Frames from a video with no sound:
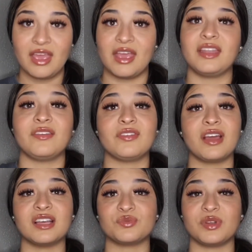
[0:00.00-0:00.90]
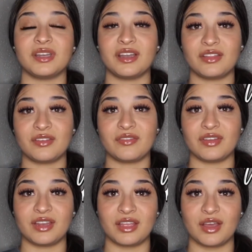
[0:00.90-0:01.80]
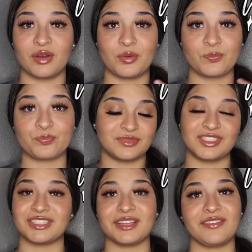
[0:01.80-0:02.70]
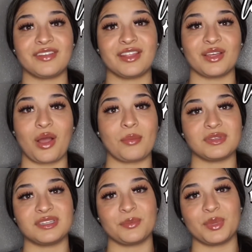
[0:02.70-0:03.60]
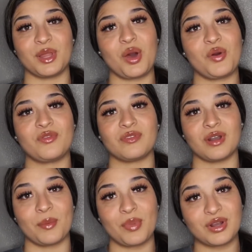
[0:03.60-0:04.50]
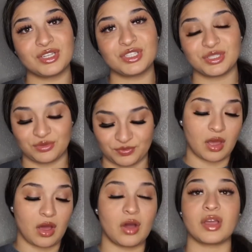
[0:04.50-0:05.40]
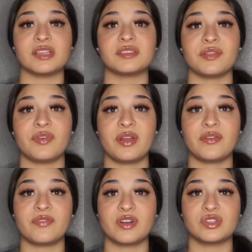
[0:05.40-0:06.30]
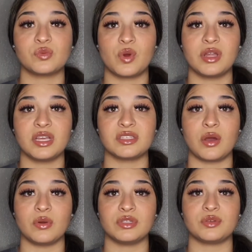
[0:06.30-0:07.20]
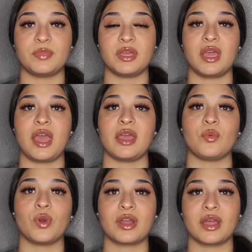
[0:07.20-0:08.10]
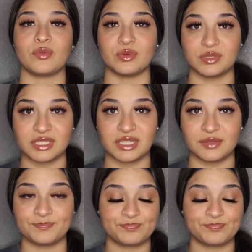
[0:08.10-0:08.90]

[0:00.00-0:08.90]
And if you guys want another video, just leave it in the comments down below for a part two. Okay, so the very first one is going to be a workout routine.